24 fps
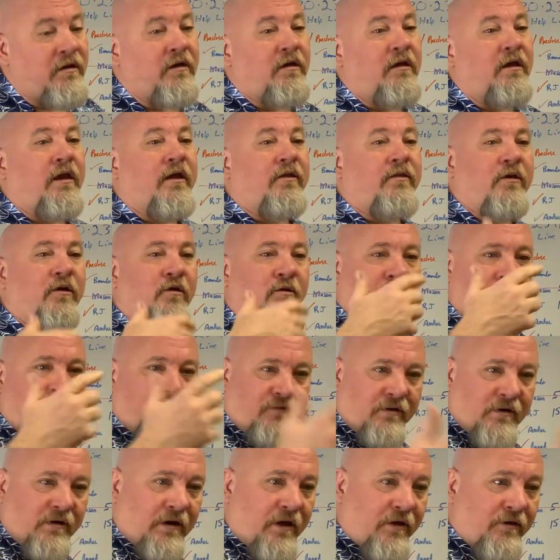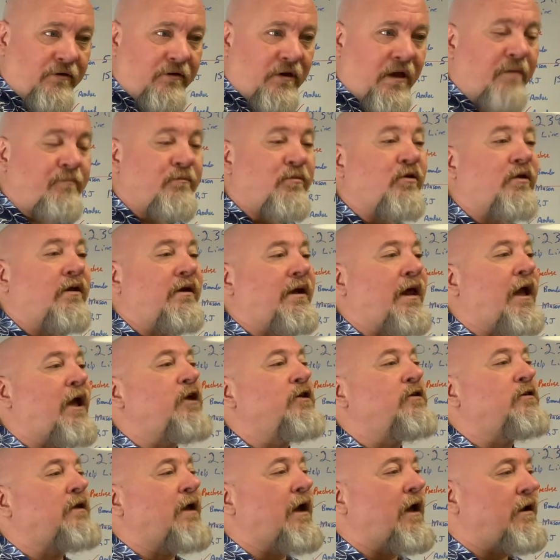And they'll give you another number, and now
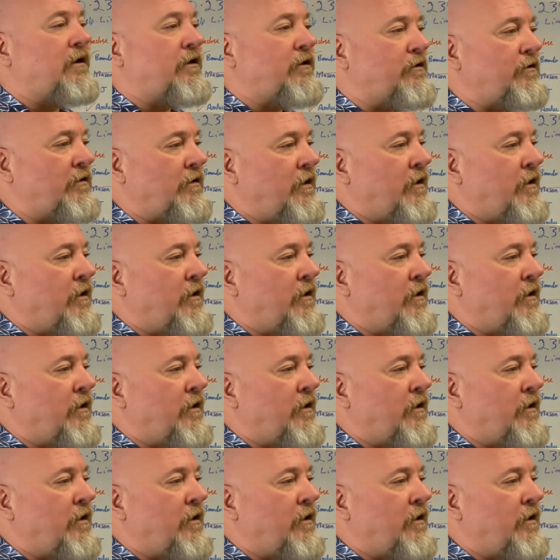you kind of